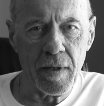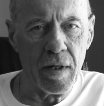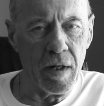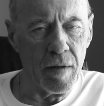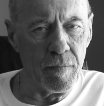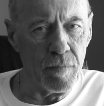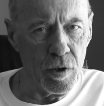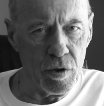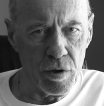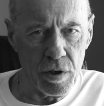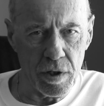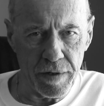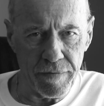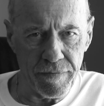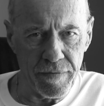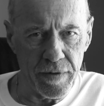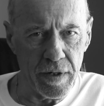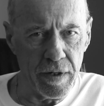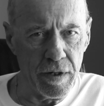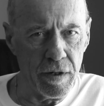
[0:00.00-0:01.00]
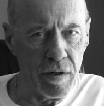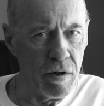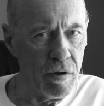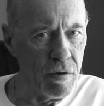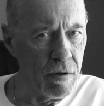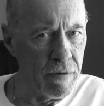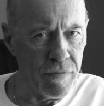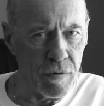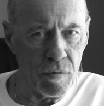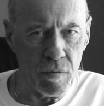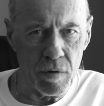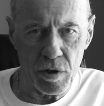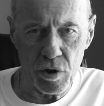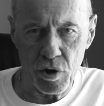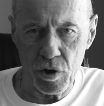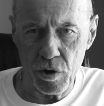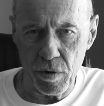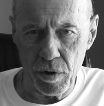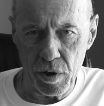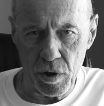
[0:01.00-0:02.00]
a music video if you want to
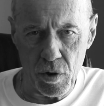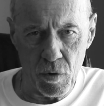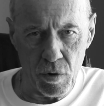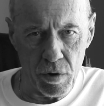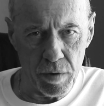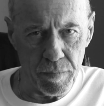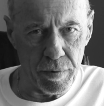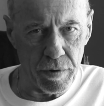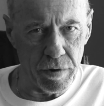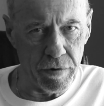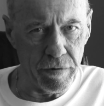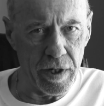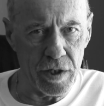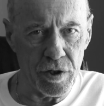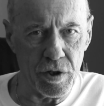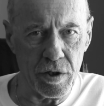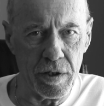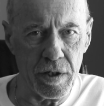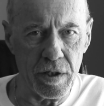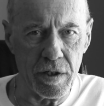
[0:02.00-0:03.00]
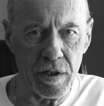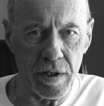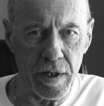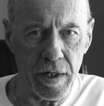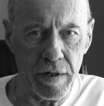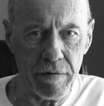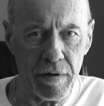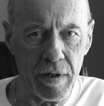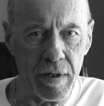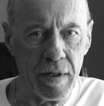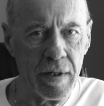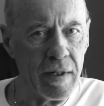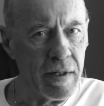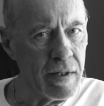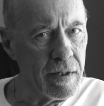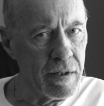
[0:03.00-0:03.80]
show the chord progression etc